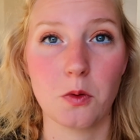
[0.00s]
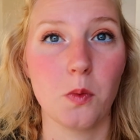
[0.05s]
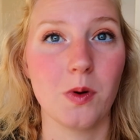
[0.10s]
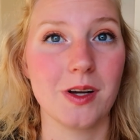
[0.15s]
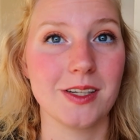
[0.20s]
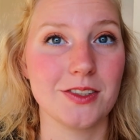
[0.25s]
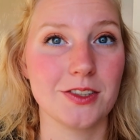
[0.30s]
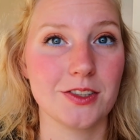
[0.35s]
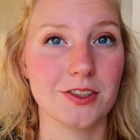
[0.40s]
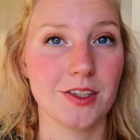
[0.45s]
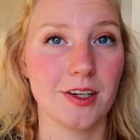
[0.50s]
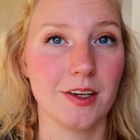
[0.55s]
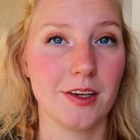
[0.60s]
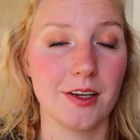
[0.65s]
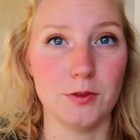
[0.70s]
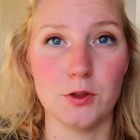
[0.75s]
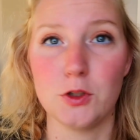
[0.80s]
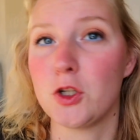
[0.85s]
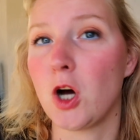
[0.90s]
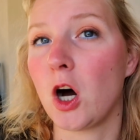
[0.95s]
which
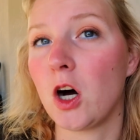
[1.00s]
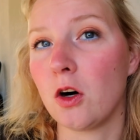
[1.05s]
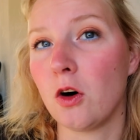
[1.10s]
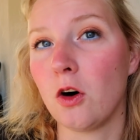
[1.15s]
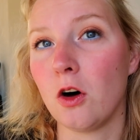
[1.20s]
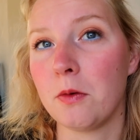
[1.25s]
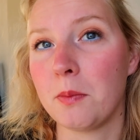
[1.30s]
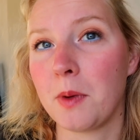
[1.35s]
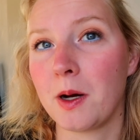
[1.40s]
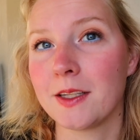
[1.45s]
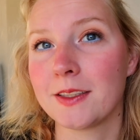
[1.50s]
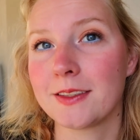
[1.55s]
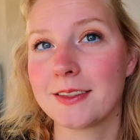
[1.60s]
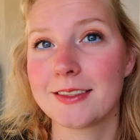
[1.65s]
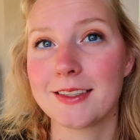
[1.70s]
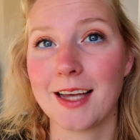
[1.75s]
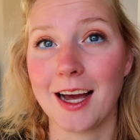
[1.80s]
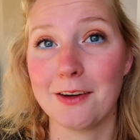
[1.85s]
not all months